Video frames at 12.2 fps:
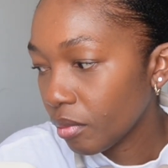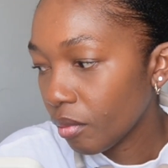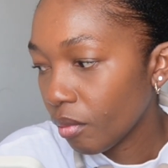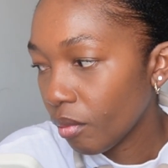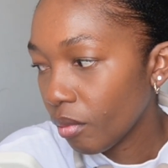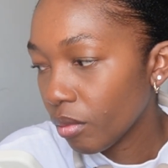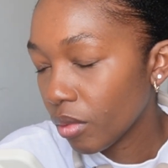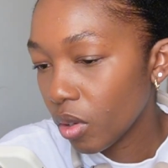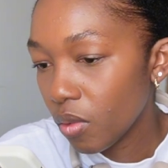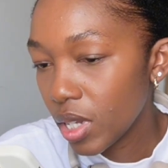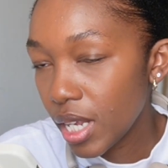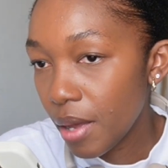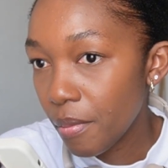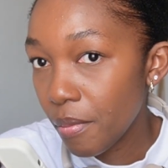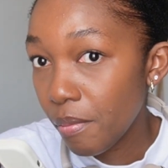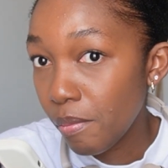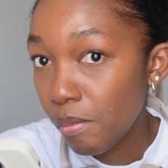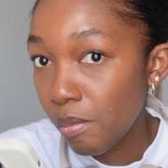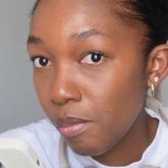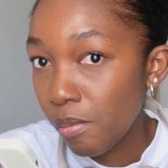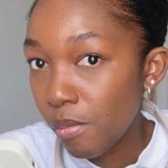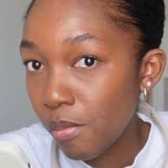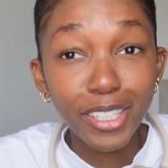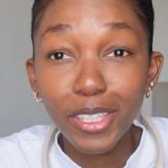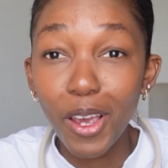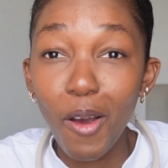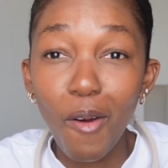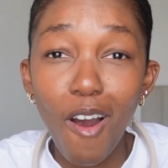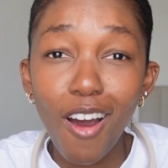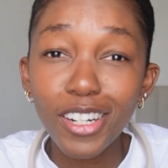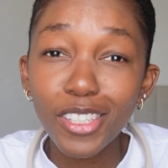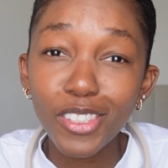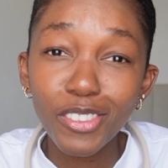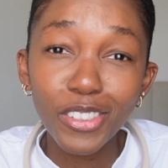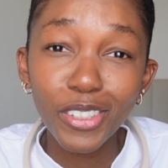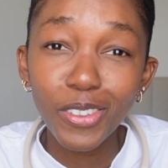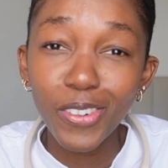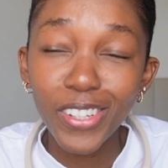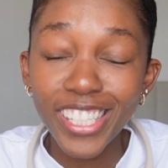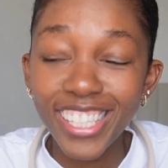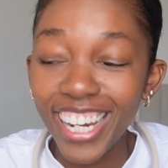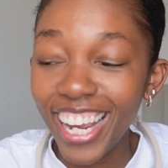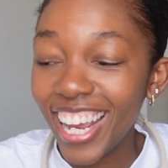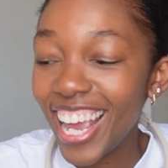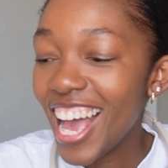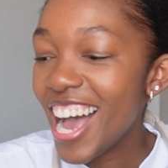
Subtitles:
Hi. What's up? So hard to record today.